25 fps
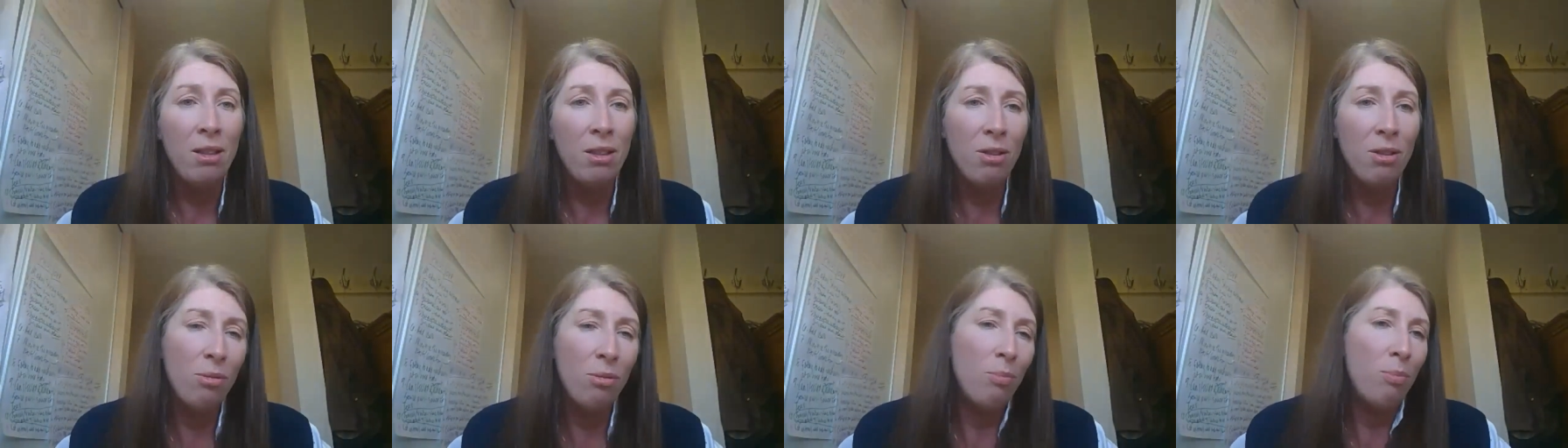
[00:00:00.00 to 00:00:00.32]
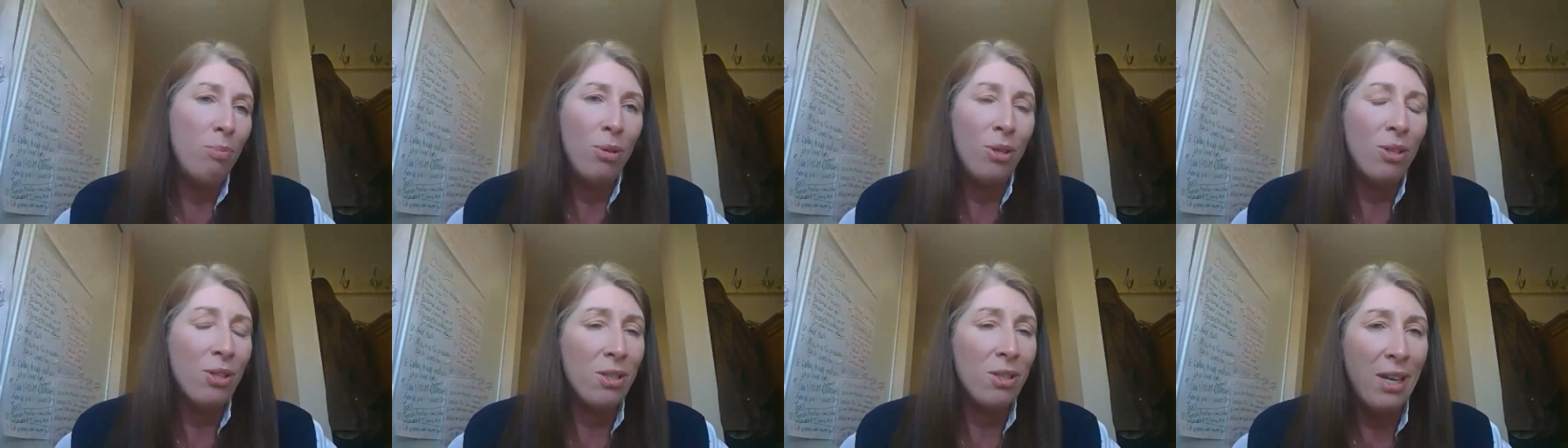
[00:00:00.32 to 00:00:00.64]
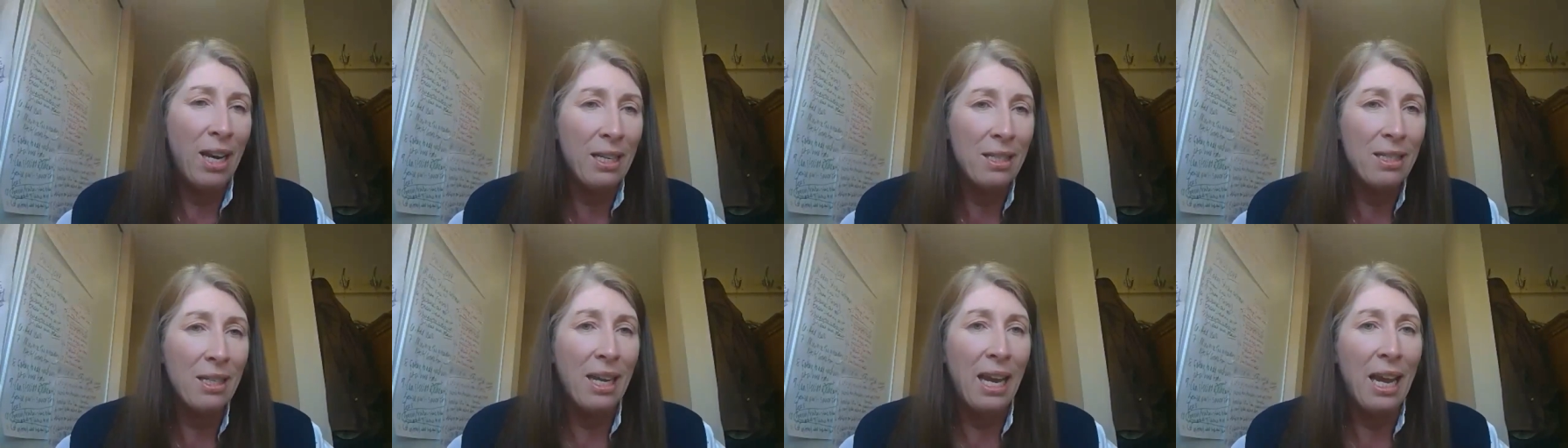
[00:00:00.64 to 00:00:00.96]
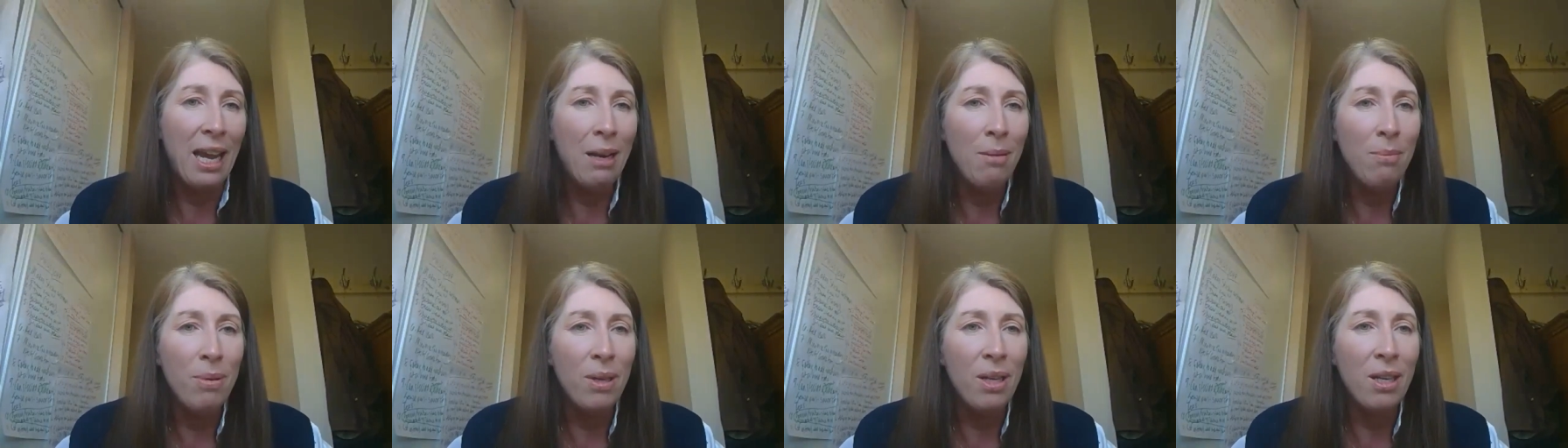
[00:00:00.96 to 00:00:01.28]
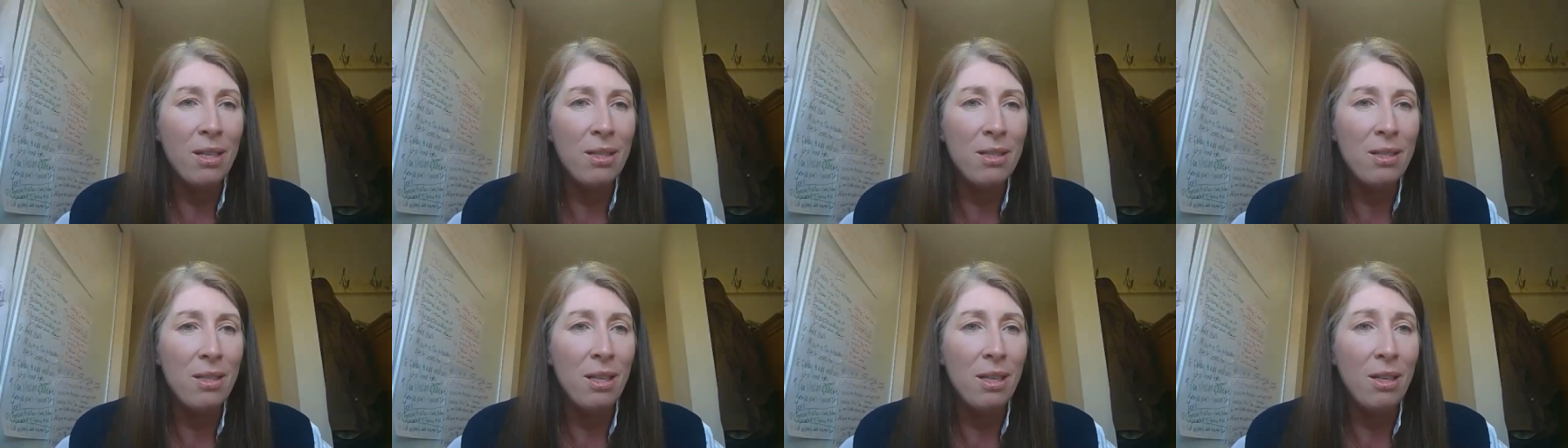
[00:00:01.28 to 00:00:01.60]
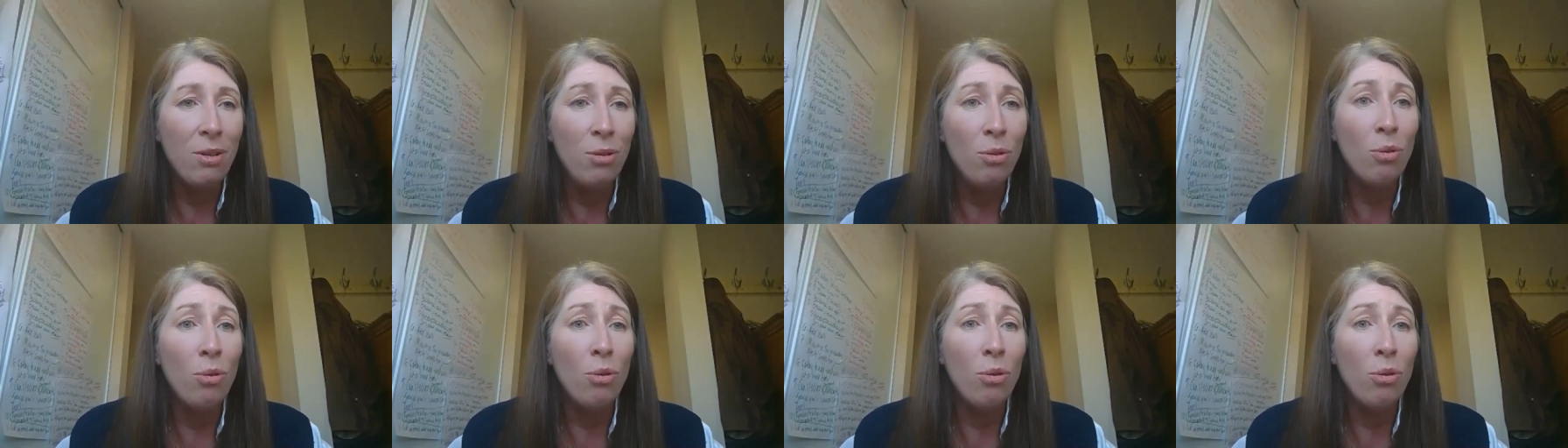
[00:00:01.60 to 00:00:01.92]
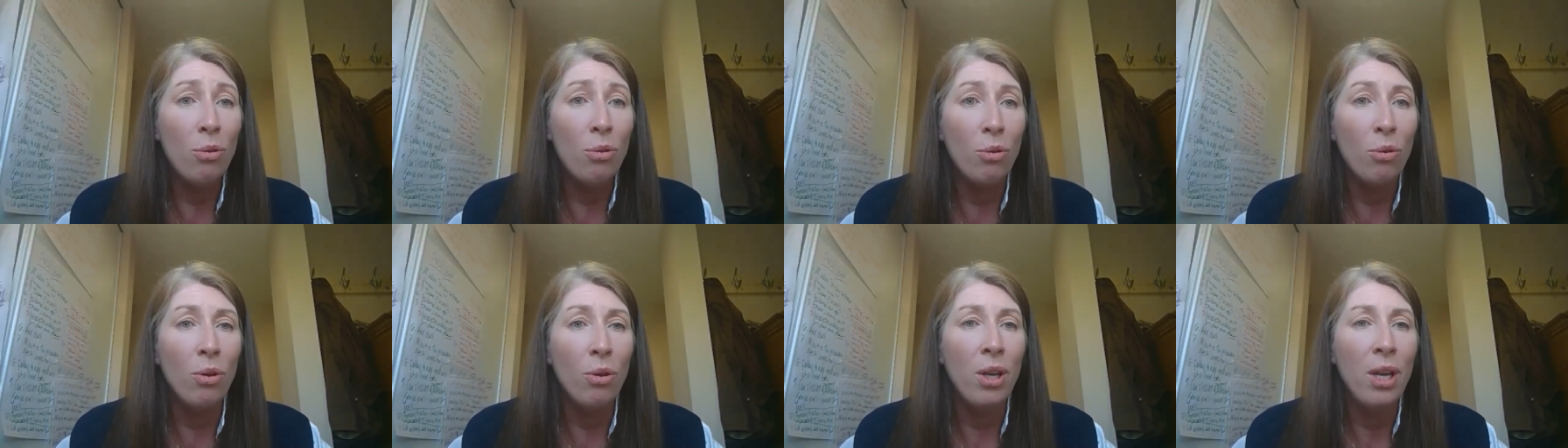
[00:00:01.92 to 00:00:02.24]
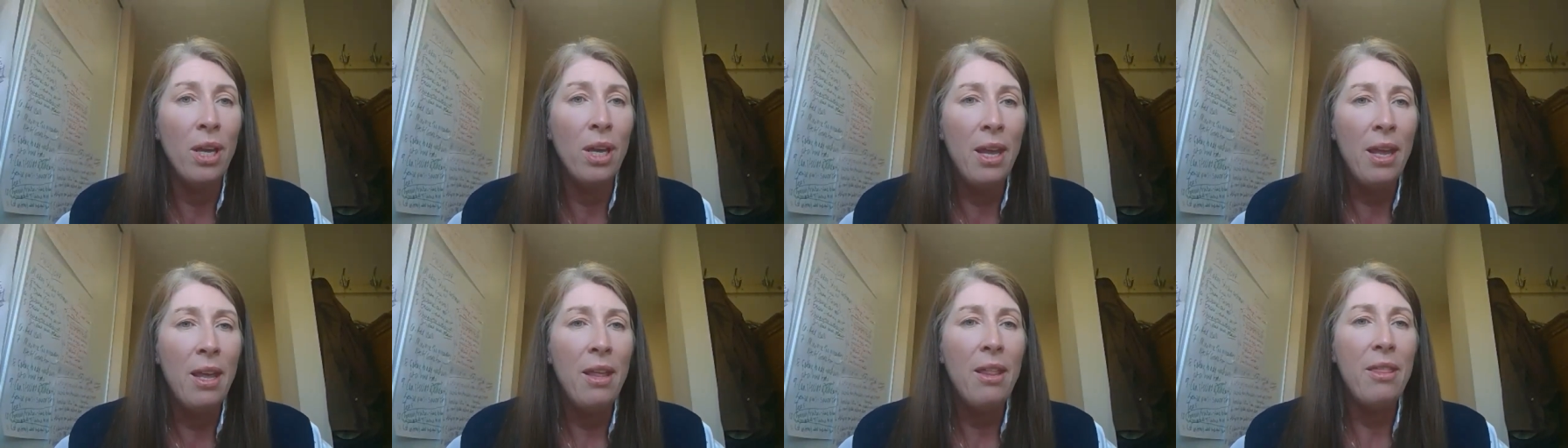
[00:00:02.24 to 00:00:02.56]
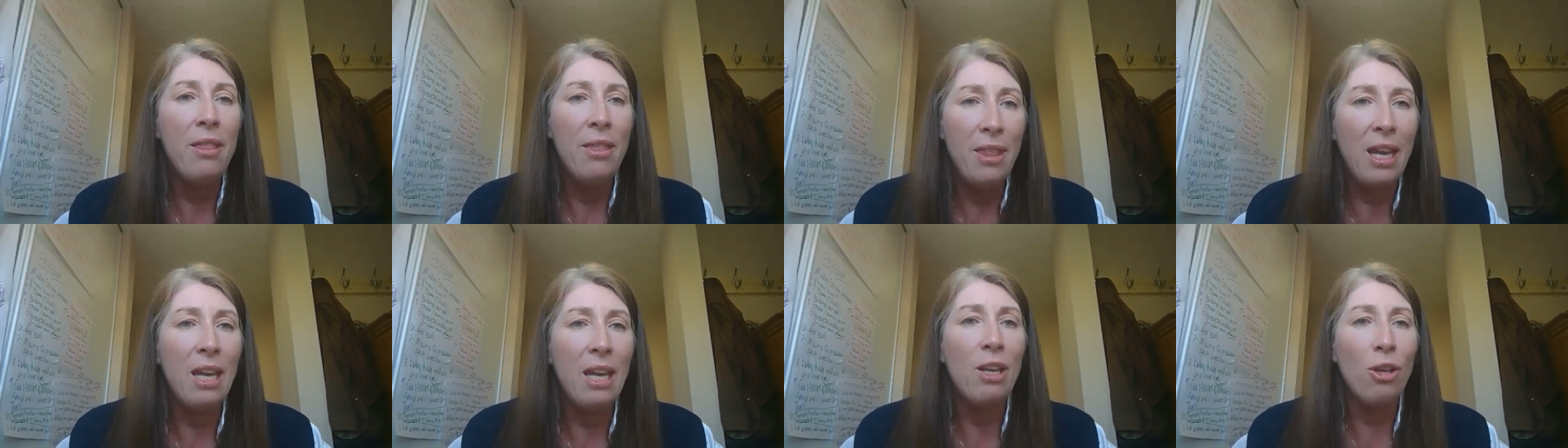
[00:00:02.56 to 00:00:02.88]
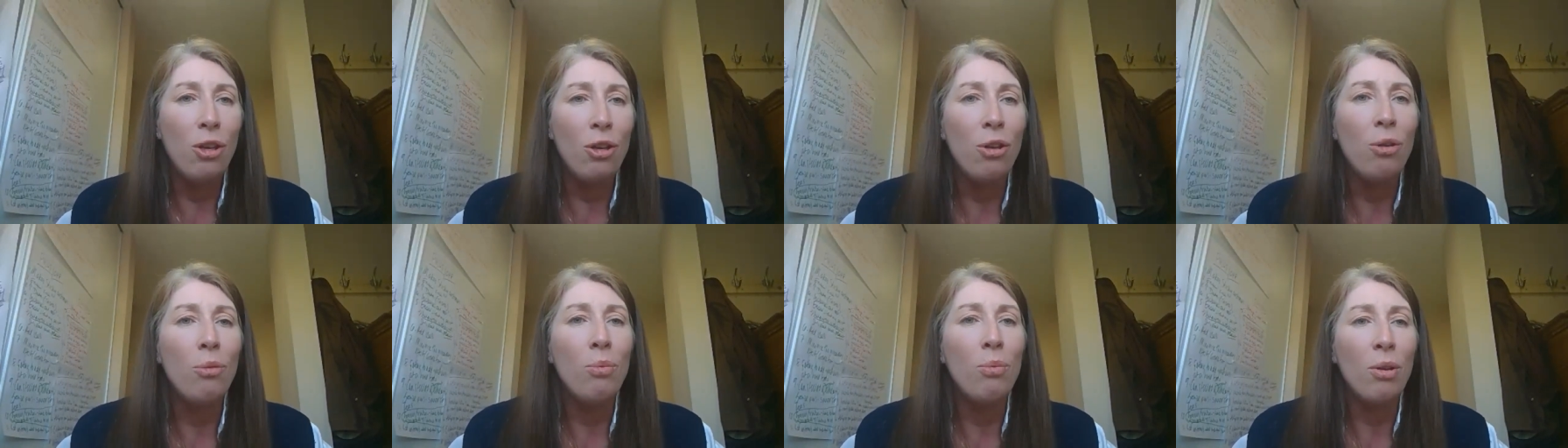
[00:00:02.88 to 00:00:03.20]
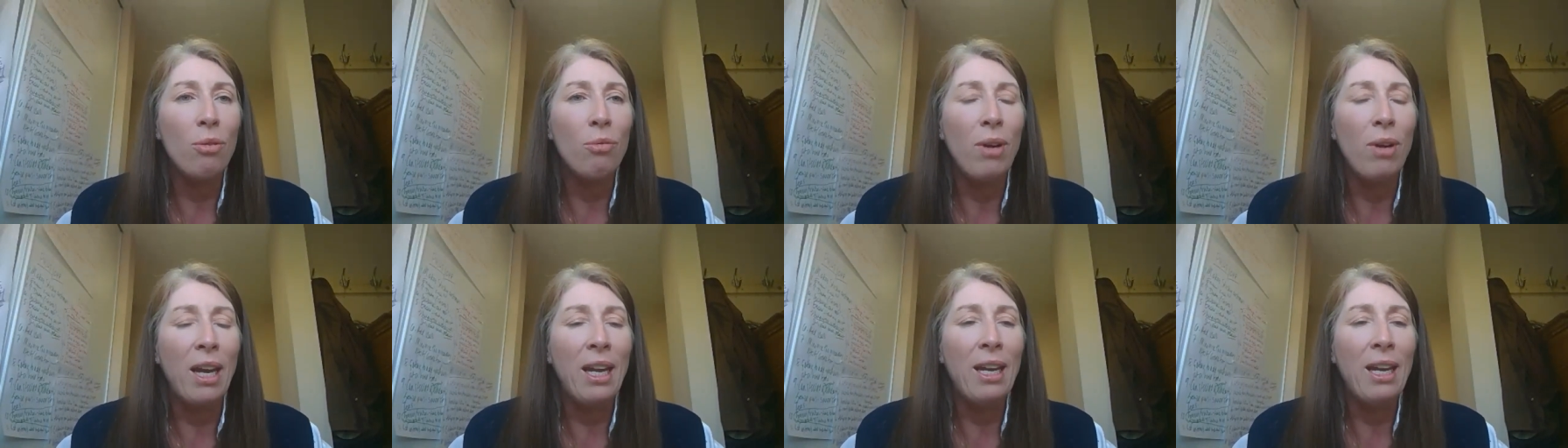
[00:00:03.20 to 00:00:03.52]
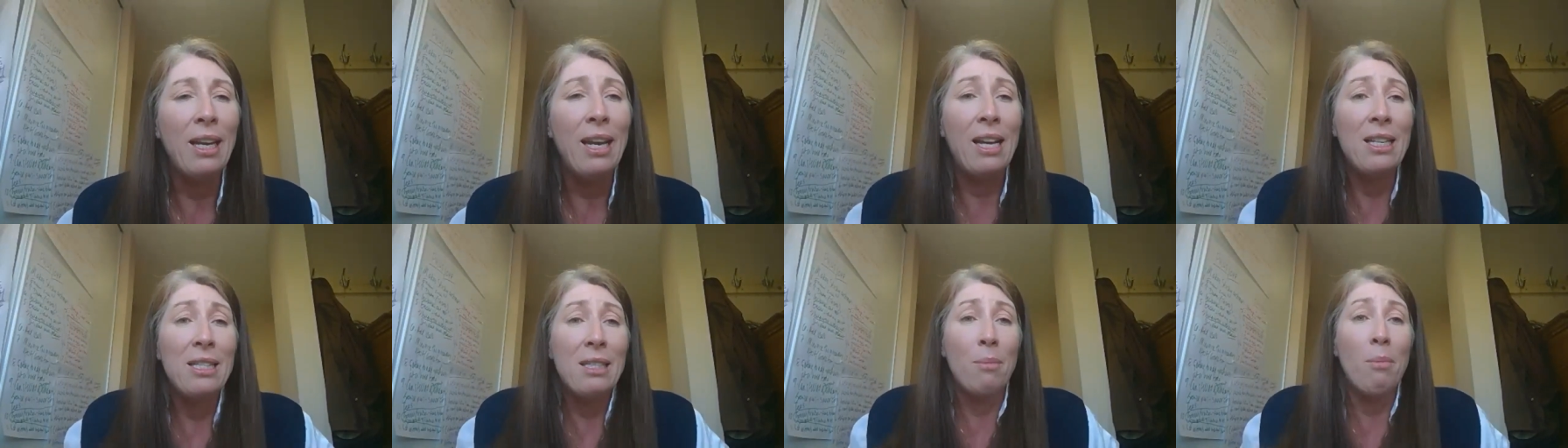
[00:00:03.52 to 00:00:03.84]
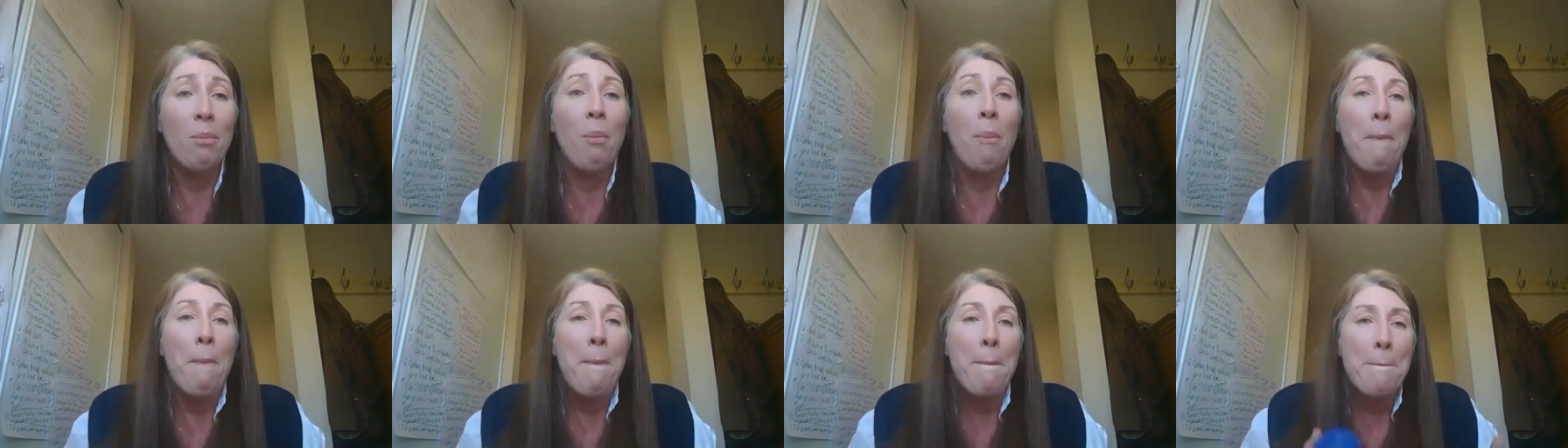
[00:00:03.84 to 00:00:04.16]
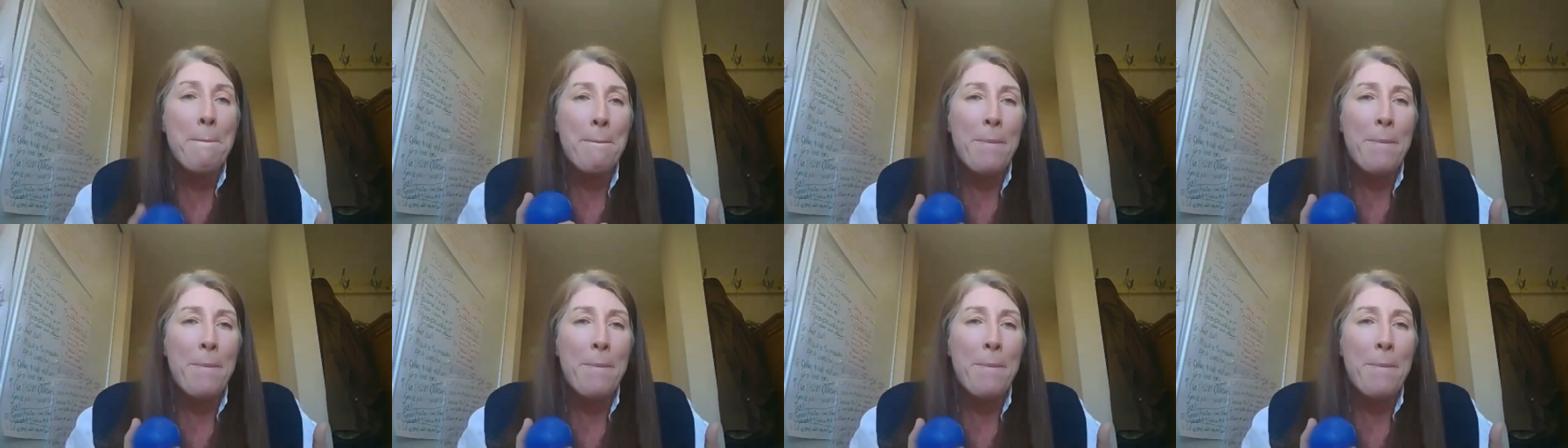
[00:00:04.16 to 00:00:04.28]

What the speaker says: they'll book direct again because they know that you will recognise them.